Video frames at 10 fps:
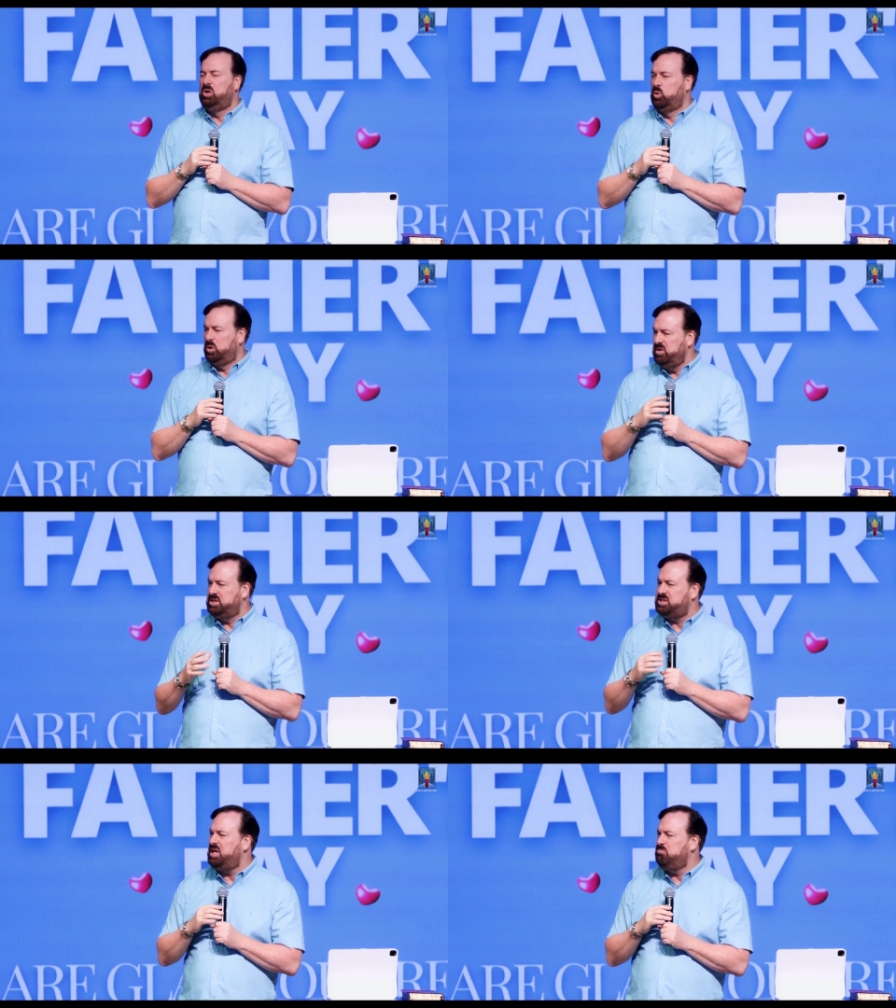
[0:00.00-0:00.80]
We're in the
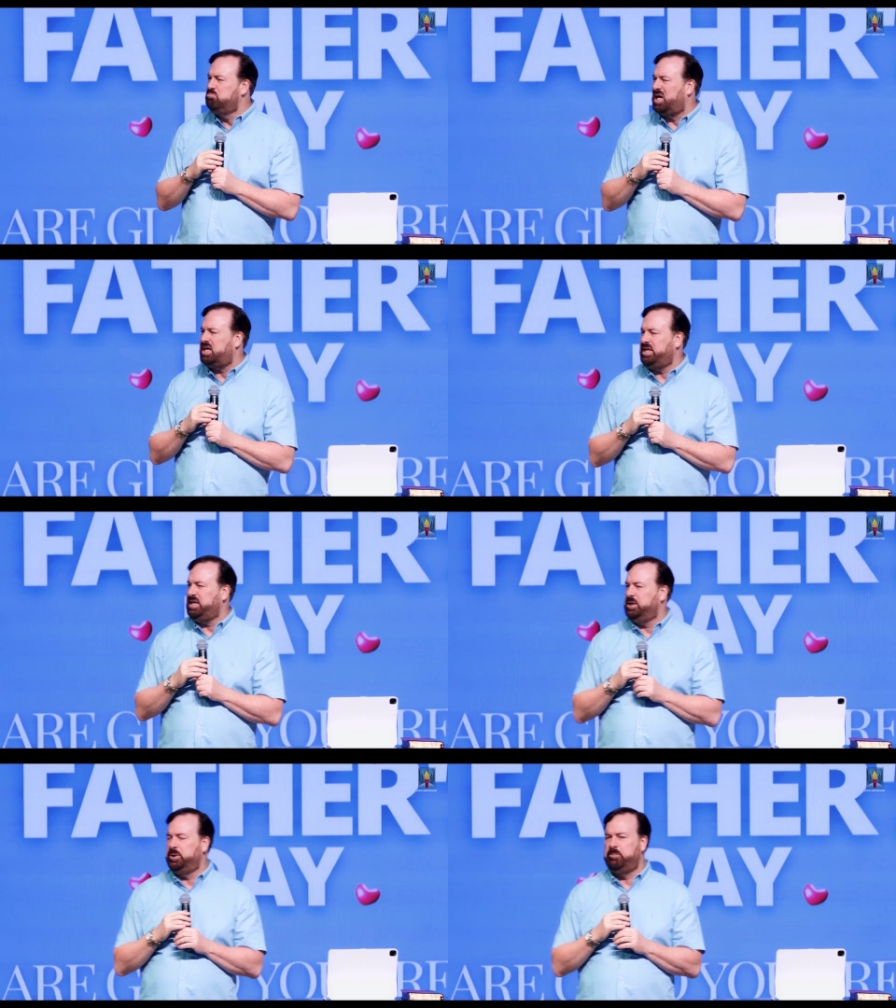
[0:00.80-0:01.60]
same body.